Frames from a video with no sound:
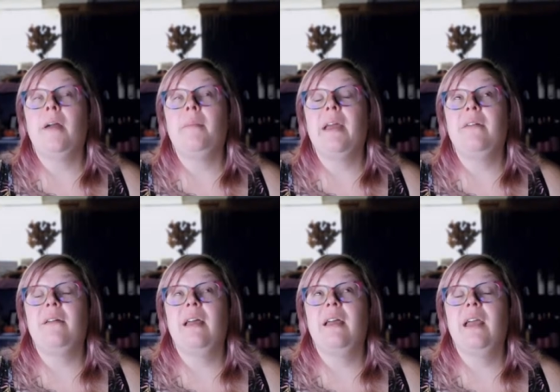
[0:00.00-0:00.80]
I made
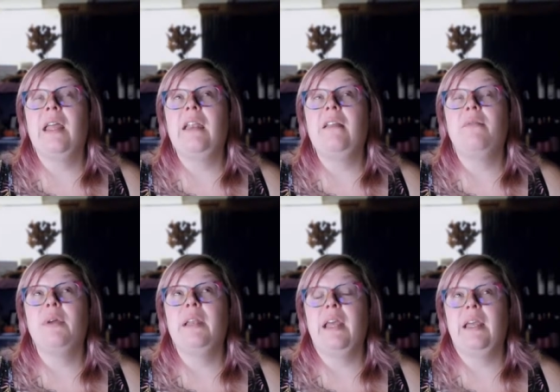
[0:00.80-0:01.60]
it
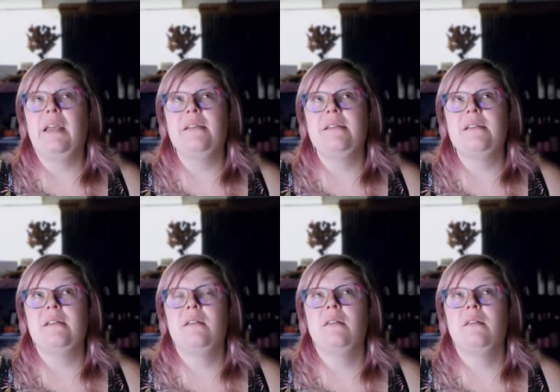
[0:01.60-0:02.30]
83 days,